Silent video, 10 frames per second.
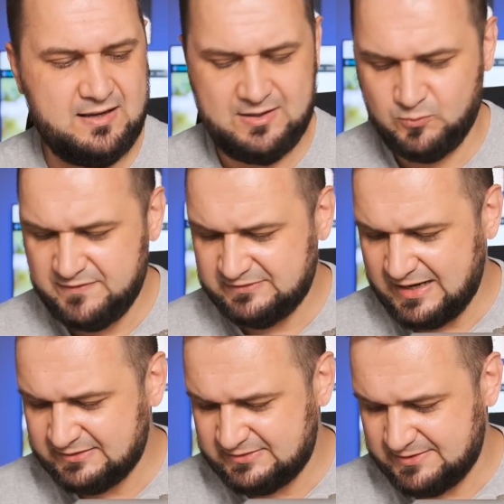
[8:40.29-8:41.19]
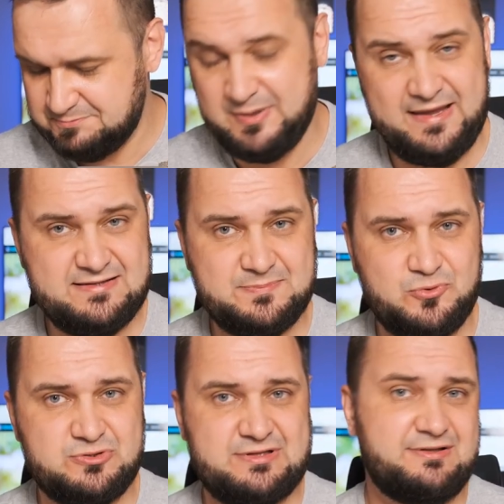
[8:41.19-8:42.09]
With that bass
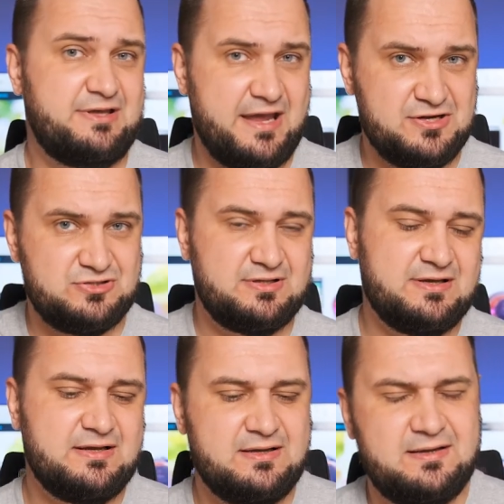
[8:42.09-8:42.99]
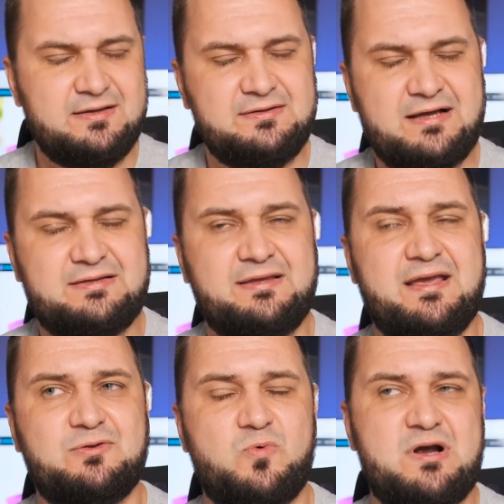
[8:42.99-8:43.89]
boost engaged, that
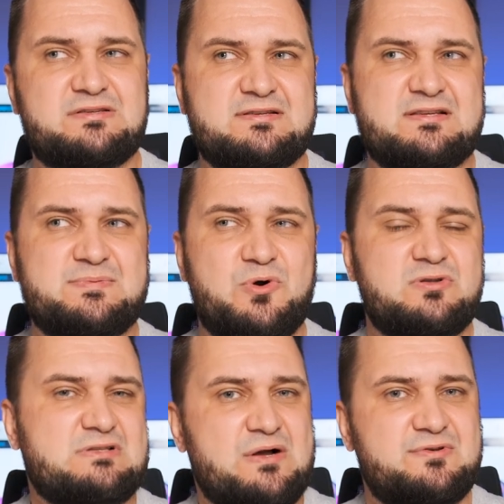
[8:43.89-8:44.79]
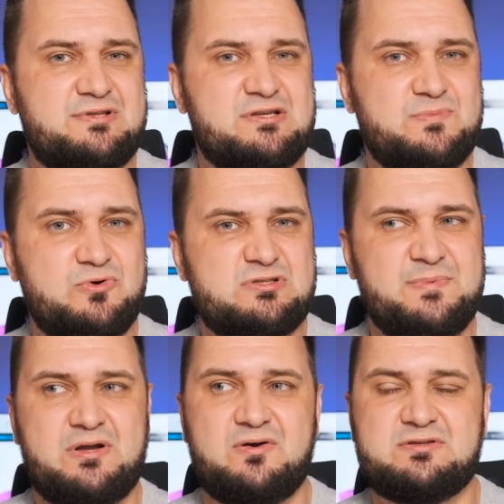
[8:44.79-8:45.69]
again works as a small soundstage boost
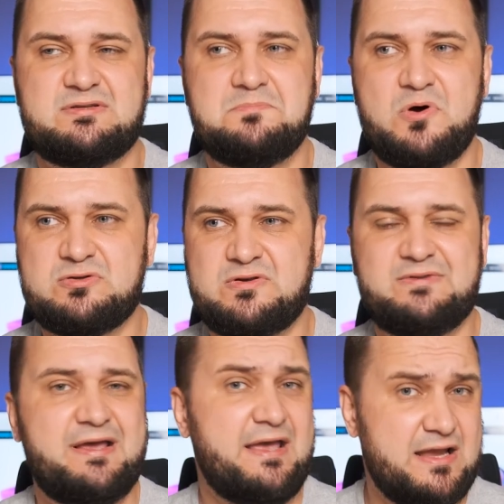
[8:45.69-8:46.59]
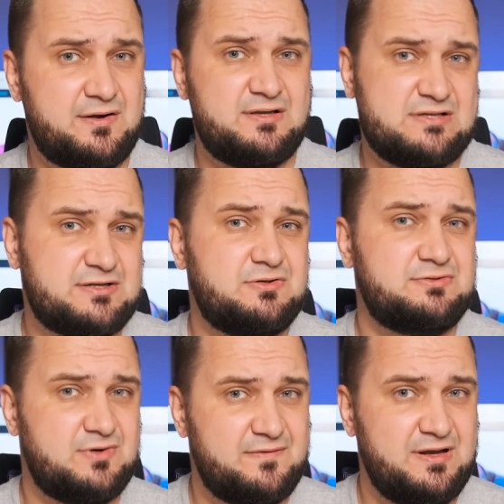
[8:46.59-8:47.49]
because most of the air is actually
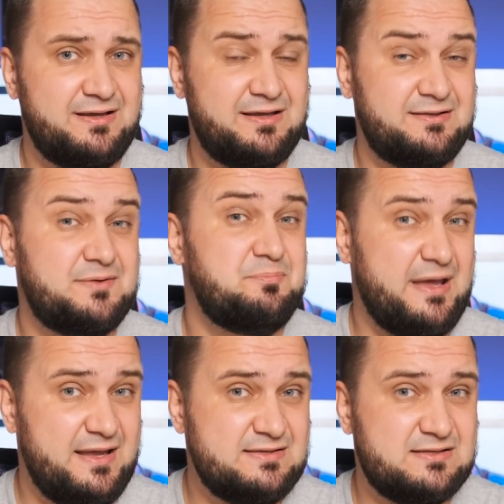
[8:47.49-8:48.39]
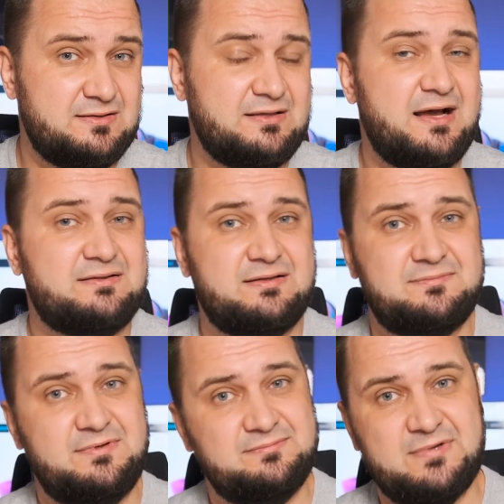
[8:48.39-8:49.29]
traveling in the bass and not
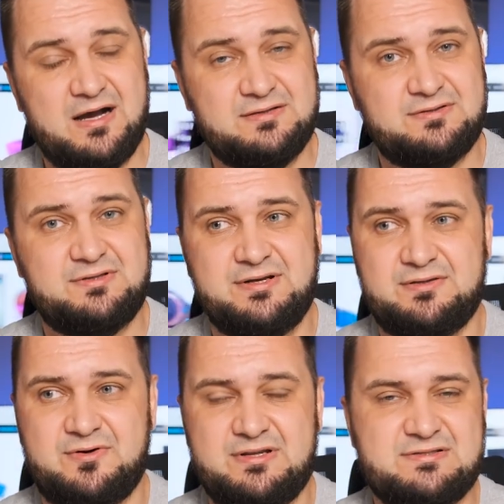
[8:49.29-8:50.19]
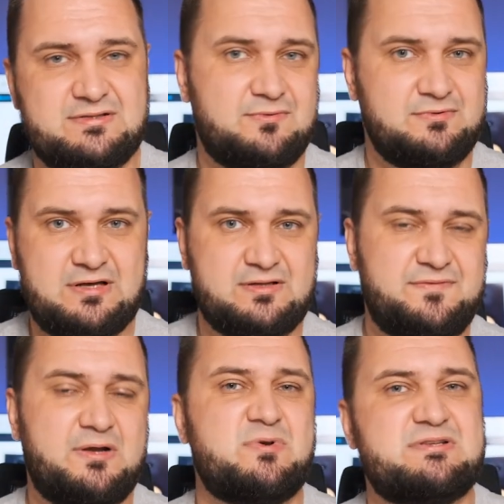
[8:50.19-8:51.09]
in other territories, in other
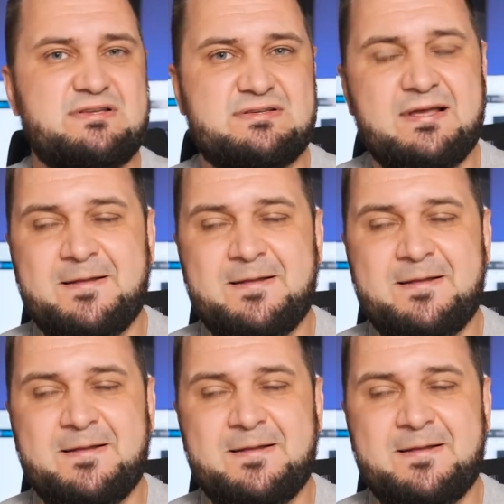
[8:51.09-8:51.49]
frequencies.